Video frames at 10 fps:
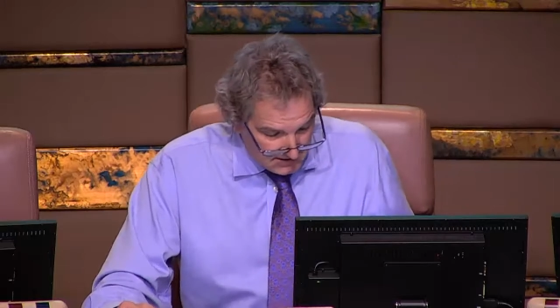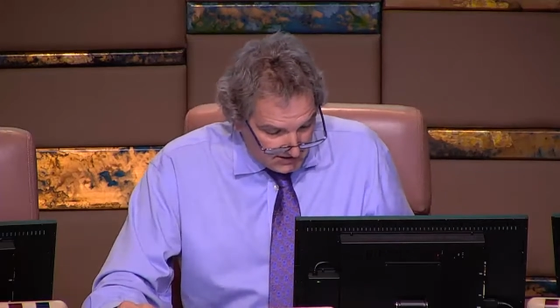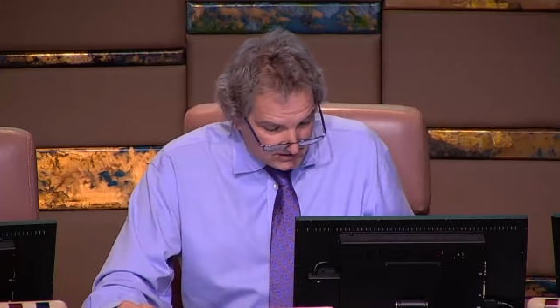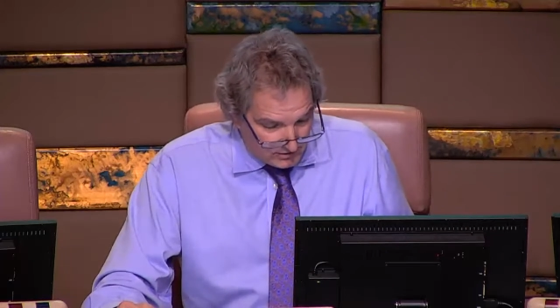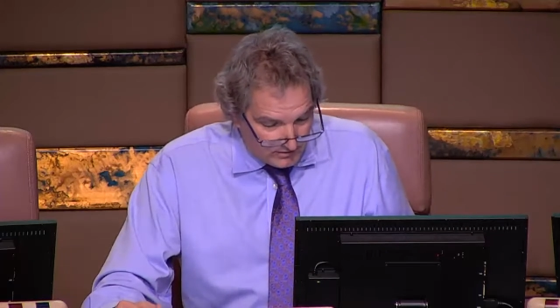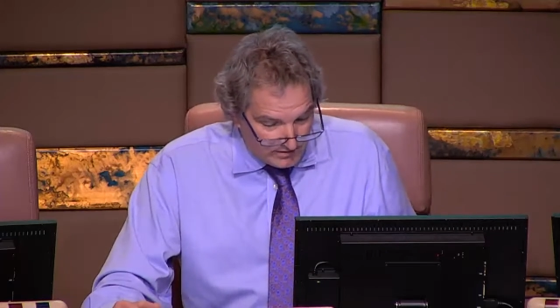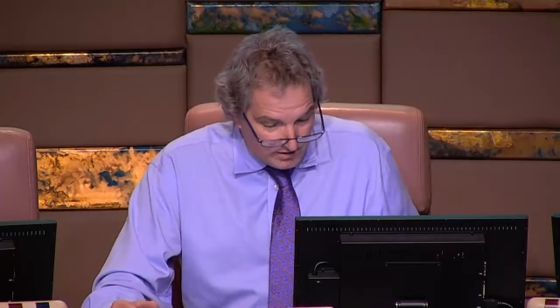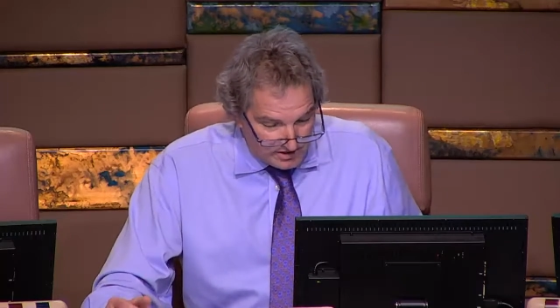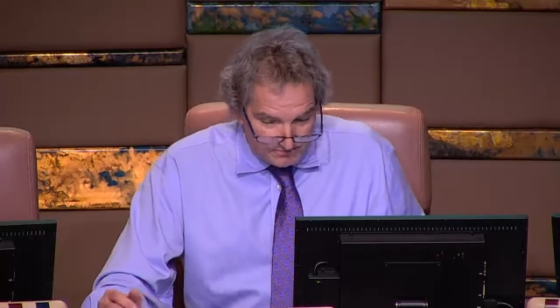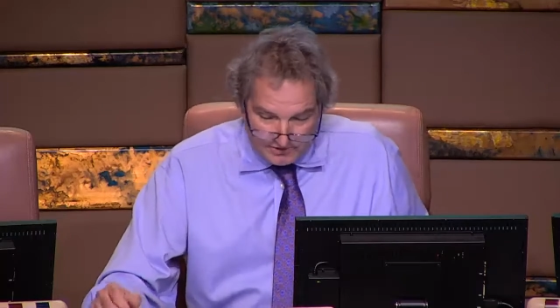So there
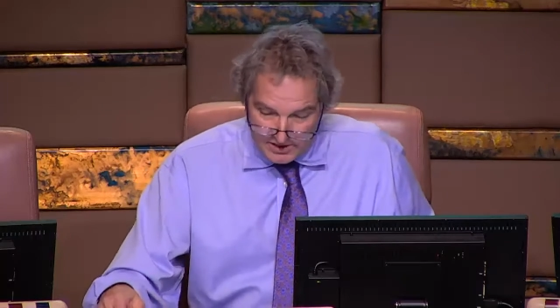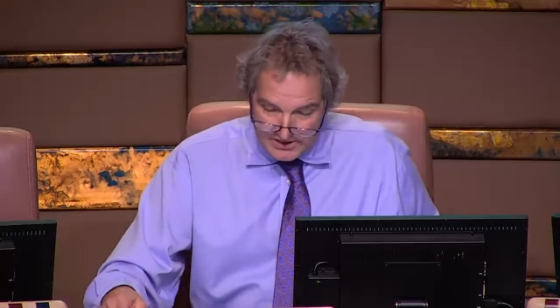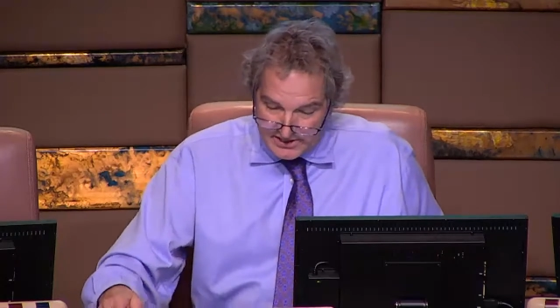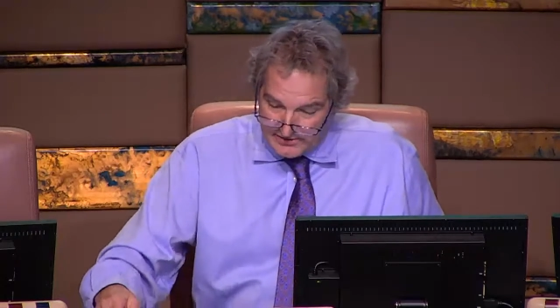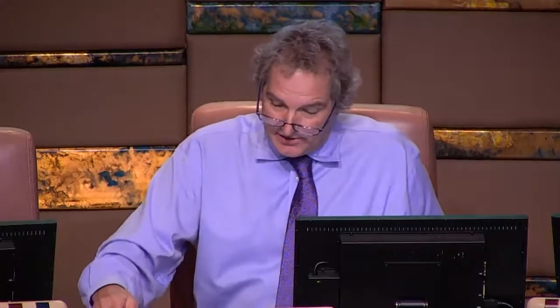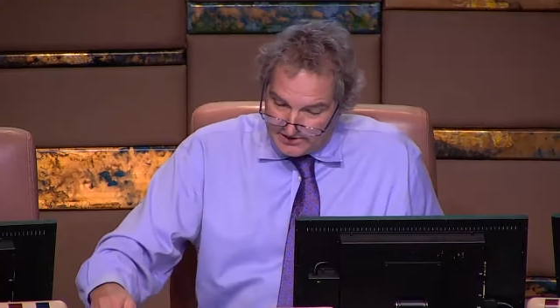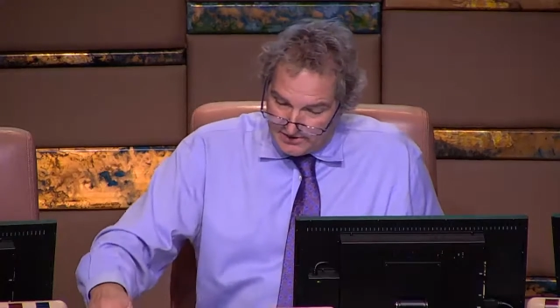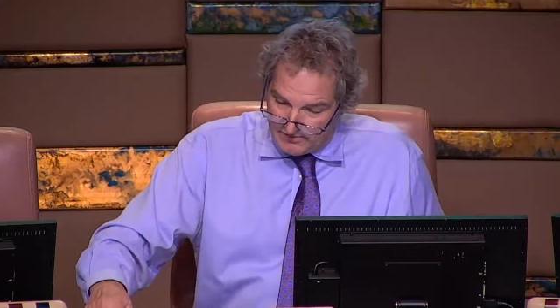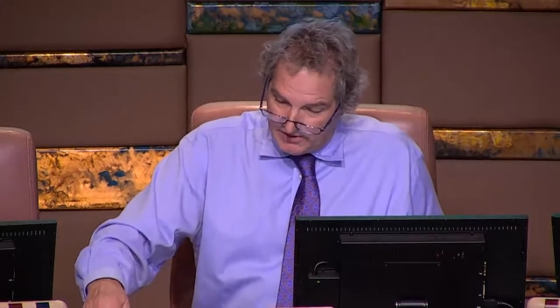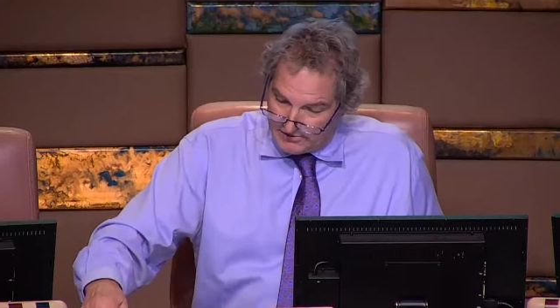are some criteria to
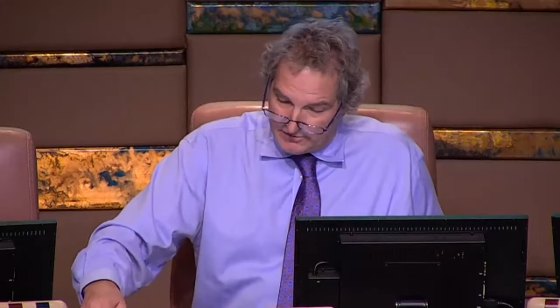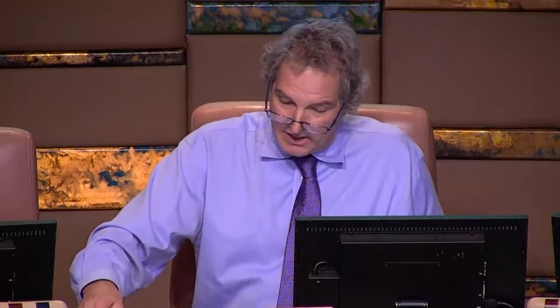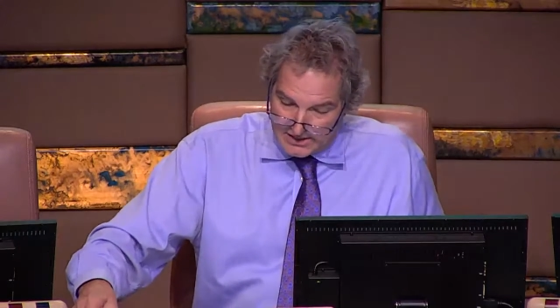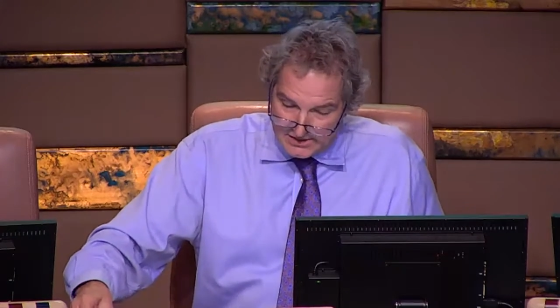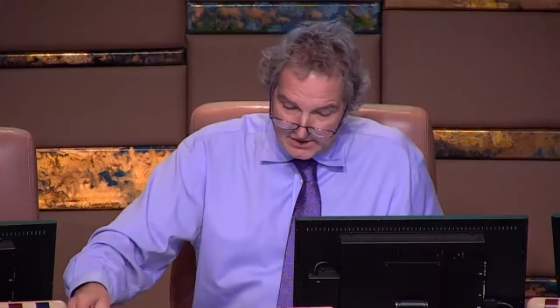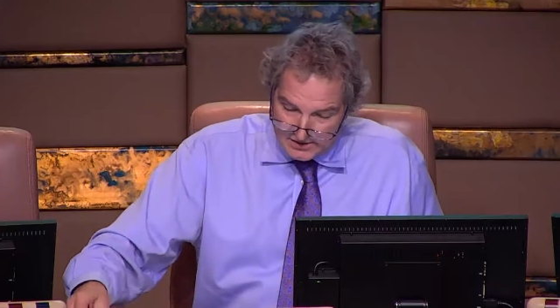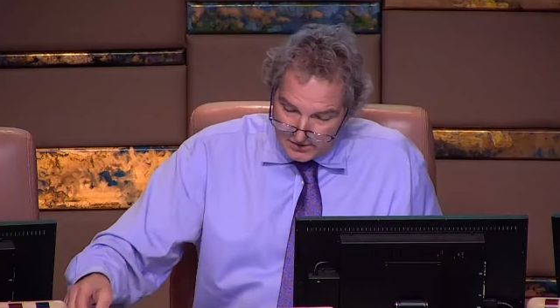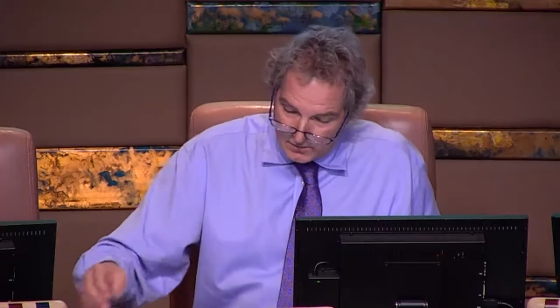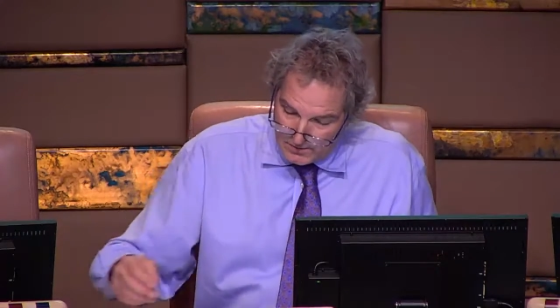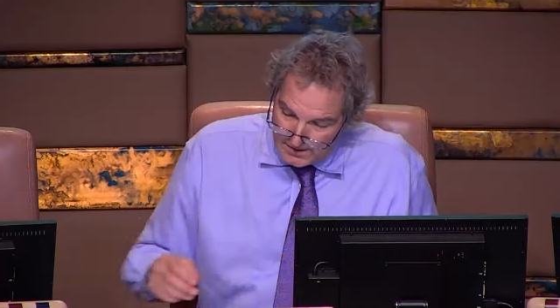be addressed.
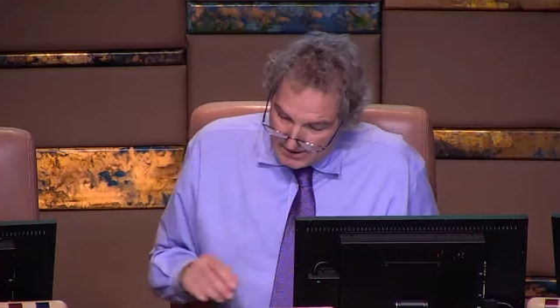So